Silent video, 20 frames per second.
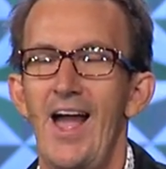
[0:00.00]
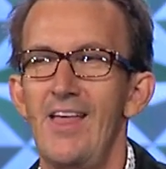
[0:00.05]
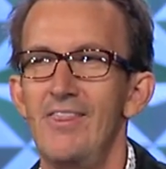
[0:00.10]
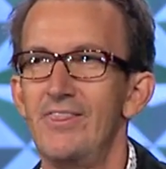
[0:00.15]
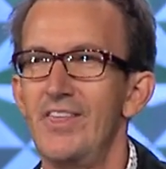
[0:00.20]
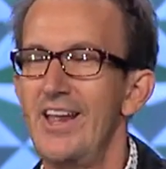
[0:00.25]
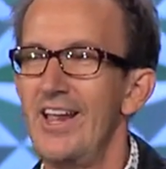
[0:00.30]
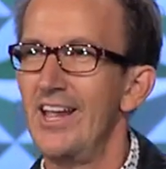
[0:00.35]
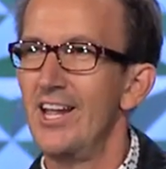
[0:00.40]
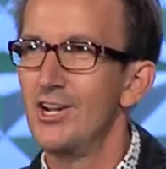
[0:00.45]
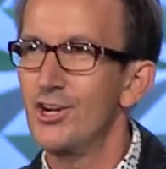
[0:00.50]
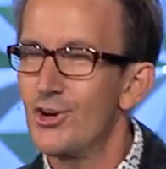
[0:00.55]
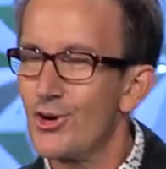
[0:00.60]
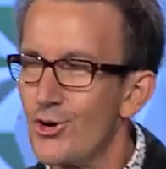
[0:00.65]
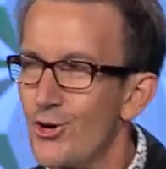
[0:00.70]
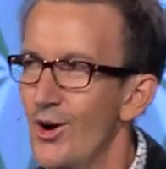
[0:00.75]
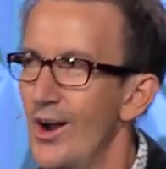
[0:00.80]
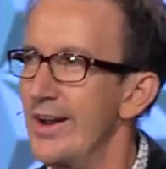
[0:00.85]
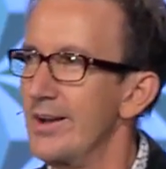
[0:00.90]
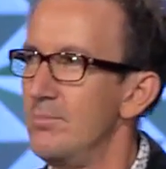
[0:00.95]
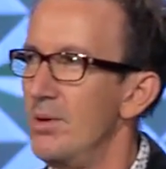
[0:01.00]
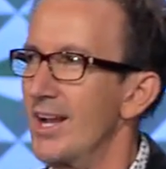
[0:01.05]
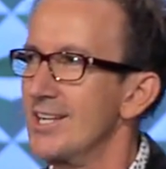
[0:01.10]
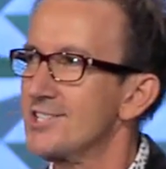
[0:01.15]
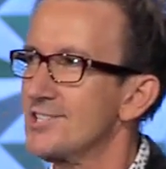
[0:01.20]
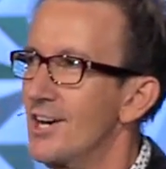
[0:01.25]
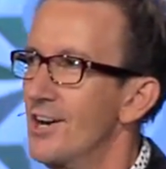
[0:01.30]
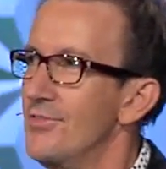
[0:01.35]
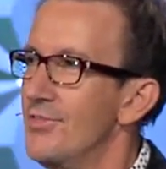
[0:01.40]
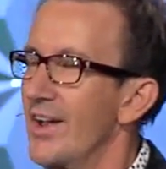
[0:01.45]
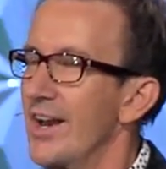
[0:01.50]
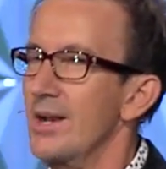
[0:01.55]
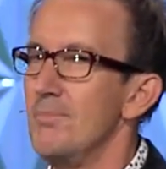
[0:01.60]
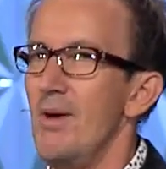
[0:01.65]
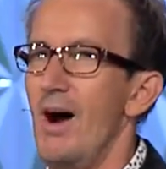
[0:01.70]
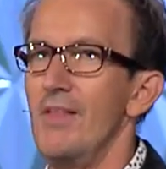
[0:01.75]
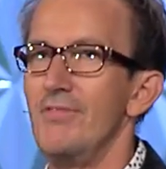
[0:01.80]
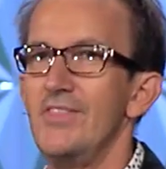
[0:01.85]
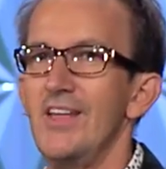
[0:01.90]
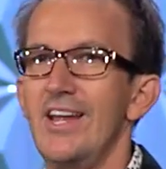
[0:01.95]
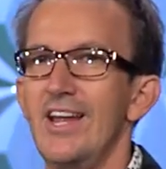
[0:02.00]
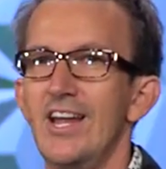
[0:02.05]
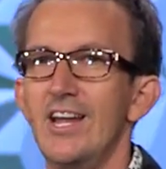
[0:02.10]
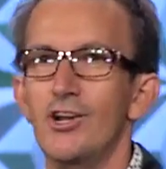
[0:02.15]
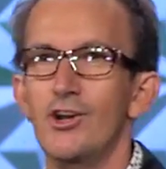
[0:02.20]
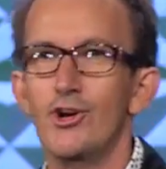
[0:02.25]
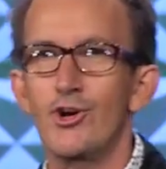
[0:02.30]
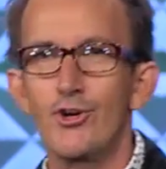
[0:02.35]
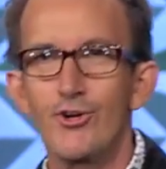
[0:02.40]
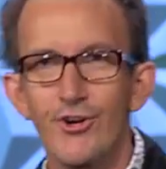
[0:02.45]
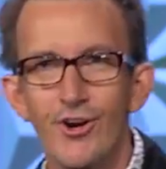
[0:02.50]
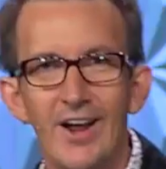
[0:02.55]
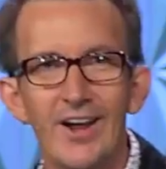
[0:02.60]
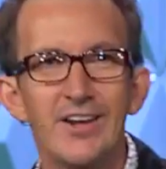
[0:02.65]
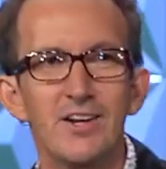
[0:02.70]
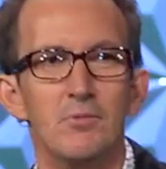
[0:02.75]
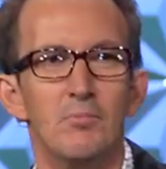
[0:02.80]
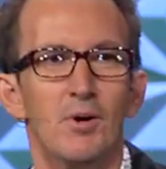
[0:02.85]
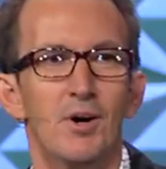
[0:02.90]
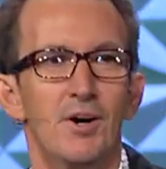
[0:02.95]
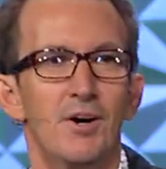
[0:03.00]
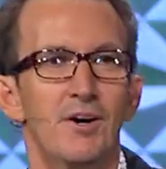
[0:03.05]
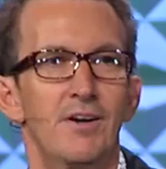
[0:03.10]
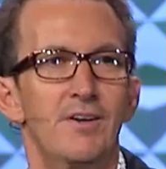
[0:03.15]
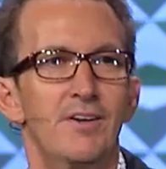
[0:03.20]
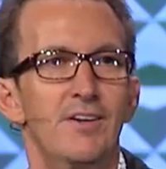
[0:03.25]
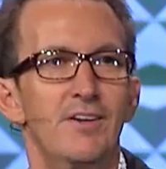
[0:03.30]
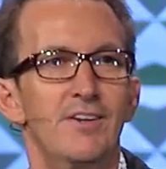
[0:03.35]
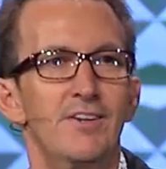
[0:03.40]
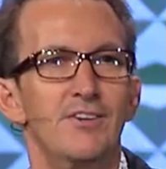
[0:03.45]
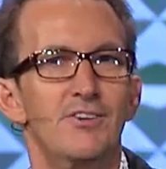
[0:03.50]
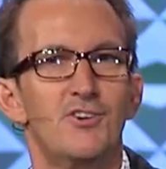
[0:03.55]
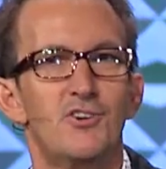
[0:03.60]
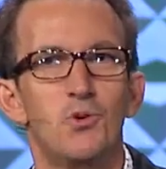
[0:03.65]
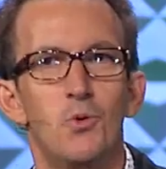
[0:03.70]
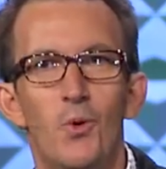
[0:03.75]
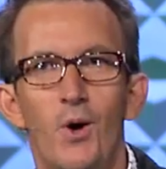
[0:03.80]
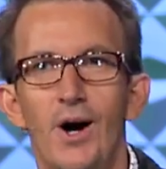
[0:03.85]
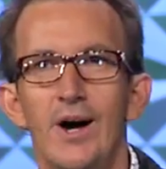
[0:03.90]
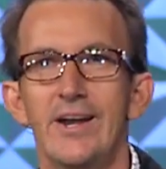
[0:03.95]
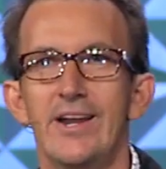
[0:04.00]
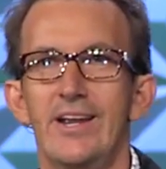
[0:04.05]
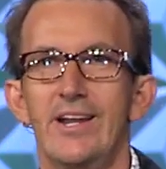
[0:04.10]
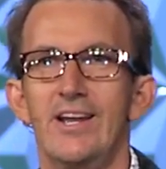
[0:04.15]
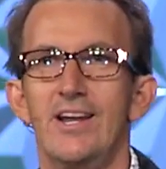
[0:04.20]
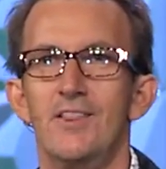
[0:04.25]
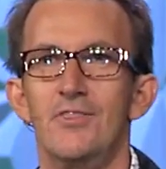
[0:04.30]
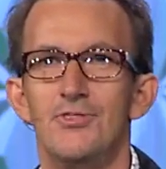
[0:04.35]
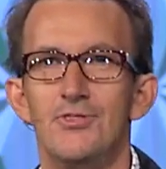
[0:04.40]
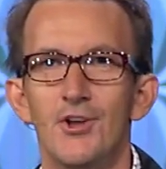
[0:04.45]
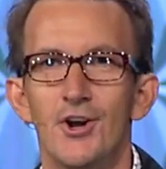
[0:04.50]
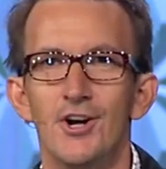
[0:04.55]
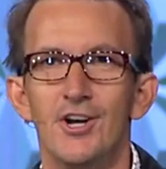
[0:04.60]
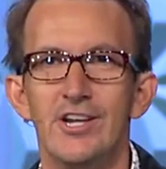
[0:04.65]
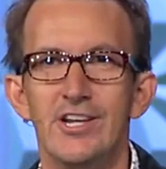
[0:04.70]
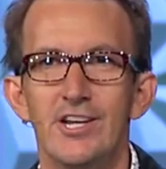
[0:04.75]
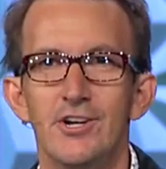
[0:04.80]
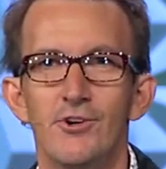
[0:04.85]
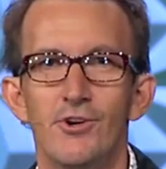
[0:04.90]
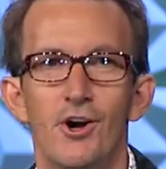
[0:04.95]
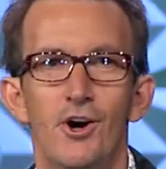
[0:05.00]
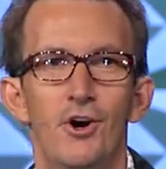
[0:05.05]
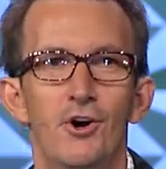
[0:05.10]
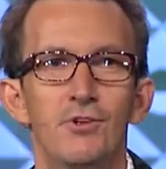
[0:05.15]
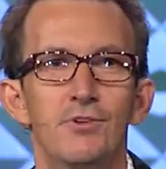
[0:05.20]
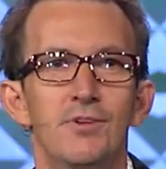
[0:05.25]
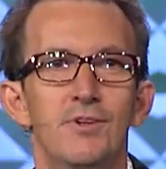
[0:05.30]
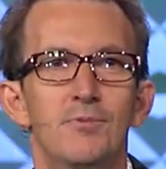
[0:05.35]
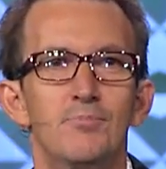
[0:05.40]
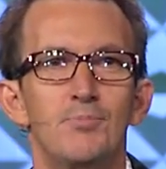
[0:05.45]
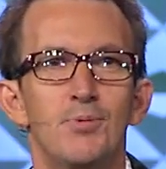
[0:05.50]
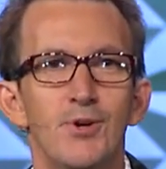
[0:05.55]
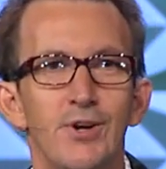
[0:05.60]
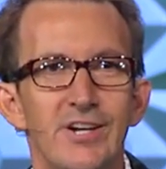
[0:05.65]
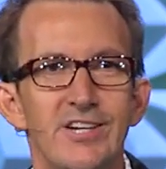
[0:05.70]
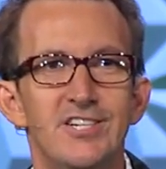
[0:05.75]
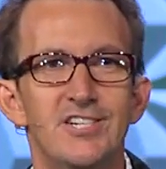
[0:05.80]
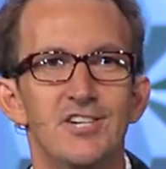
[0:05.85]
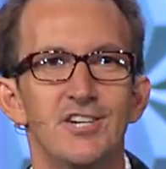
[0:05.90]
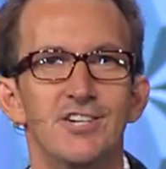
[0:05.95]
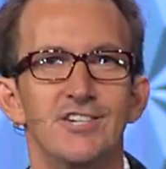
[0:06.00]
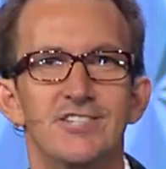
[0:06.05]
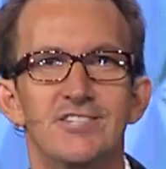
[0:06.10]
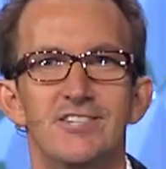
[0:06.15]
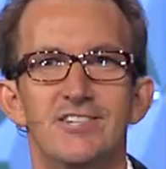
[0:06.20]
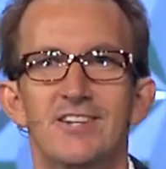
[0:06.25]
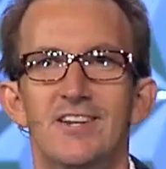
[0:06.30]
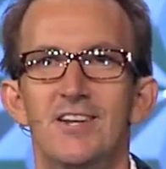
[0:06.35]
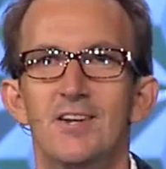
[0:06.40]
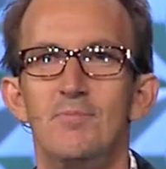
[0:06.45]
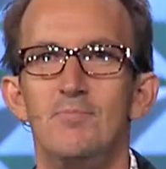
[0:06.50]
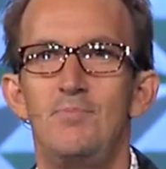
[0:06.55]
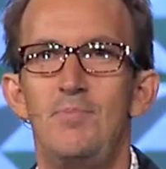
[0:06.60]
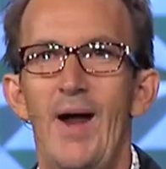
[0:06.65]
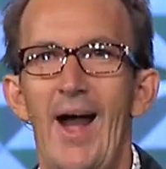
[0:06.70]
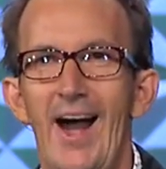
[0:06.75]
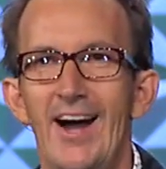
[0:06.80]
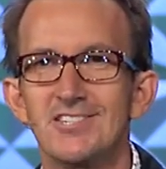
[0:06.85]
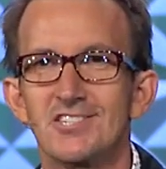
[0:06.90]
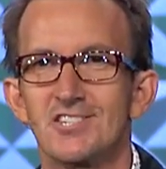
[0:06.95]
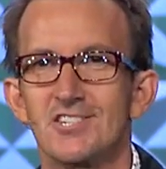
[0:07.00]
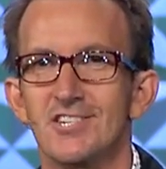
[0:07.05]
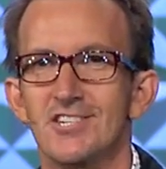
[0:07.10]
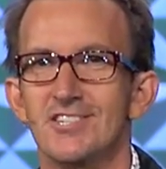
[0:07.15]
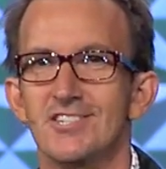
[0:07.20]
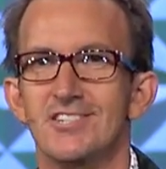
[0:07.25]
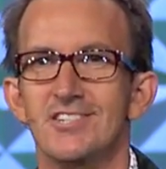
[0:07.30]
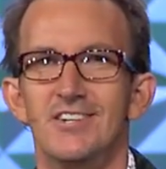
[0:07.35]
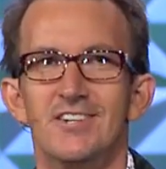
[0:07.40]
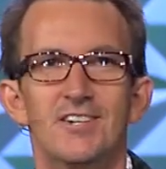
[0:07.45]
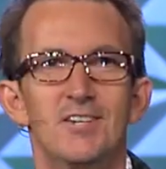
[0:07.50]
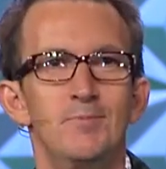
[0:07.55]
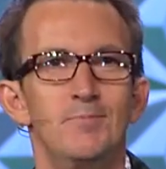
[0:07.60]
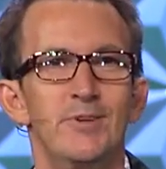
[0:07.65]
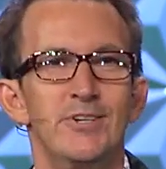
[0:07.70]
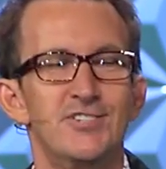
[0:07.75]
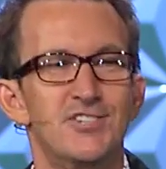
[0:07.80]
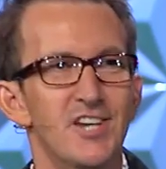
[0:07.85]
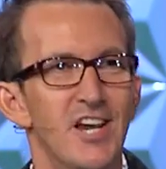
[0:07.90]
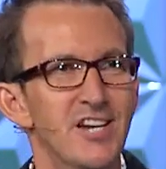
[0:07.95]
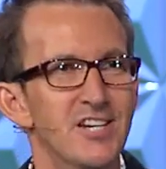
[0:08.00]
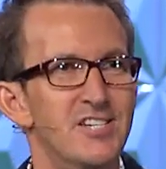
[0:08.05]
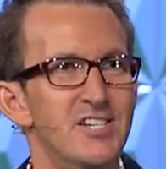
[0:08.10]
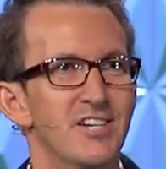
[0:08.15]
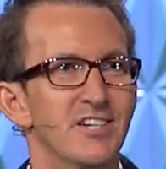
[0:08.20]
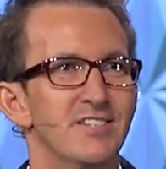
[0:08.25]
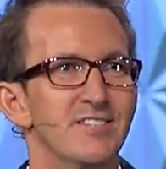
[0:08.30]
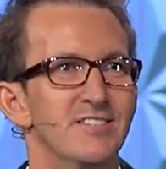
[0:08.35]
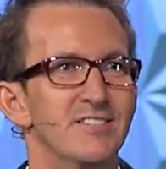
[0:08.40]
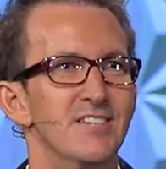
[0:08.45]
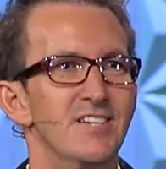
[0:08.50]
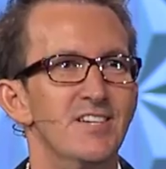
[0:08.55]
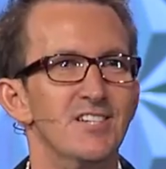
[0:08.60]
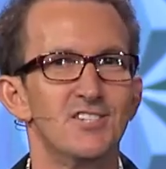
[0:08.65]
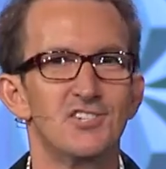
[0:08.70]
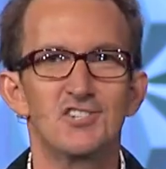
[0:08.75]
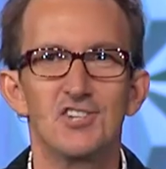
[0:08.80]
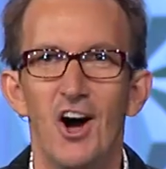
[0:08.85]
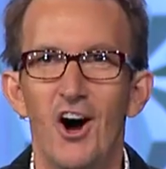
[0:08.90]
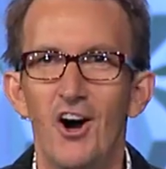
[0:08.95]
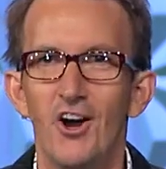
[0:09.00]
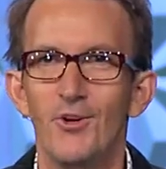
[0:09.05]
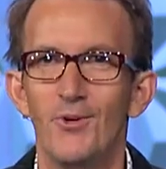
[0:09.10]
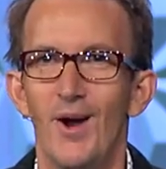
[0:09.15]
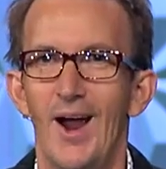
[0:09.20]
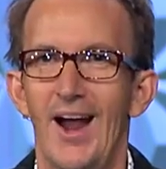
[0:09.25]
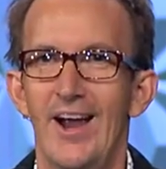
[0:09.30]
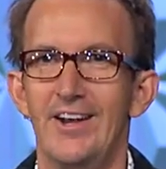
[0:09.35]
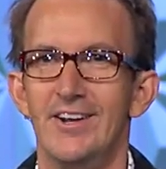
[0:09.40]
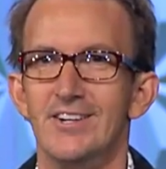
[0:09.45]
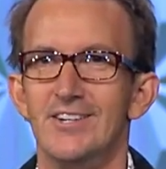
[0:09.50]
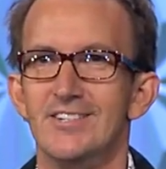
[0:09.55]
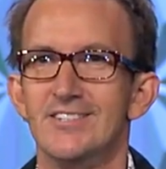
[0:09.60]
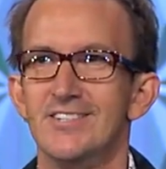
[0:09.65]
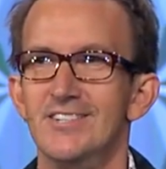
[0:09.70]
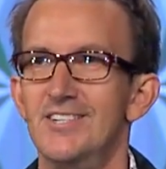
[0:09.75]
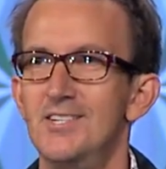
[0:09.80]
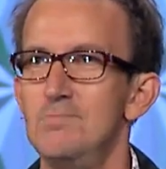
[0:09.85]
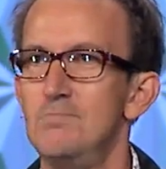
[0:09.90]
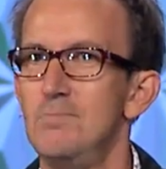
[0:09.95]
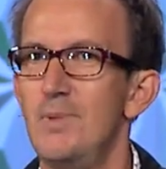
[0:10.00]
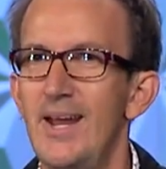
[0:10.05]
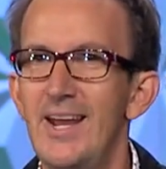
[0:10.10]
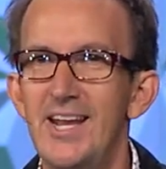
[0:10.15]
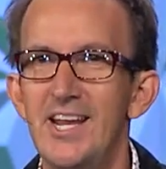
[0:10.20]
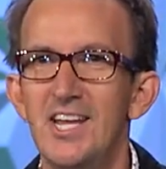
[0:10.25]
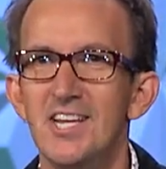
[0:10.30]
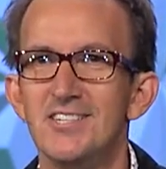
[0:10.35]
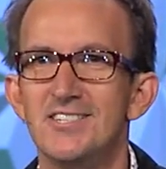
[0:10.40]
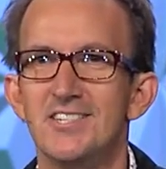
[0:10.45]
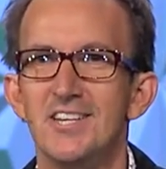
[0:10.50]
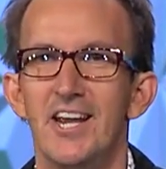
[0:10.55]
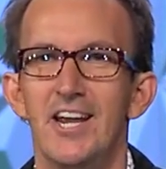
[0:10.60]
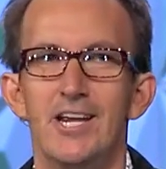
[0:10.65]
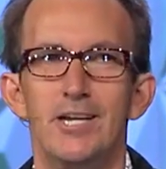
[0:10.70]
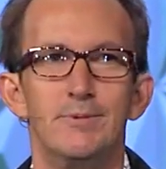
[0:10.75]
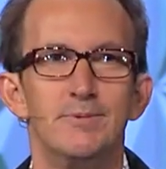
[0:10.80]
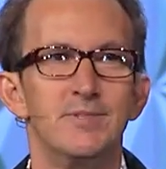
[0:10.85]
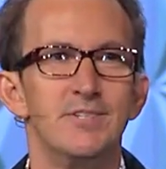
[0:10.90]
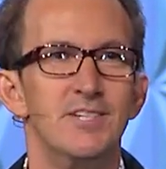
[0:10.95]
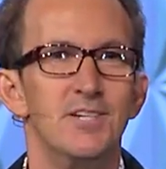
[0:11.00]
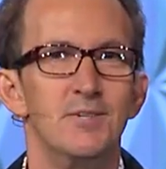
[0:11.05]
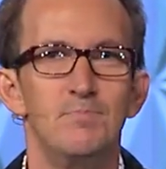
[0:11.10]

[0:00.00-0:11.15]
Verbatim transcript: The incredible, I started thinking about the incredible 20 and 30 year old preachers and pastors and musicians, songwriters, media team,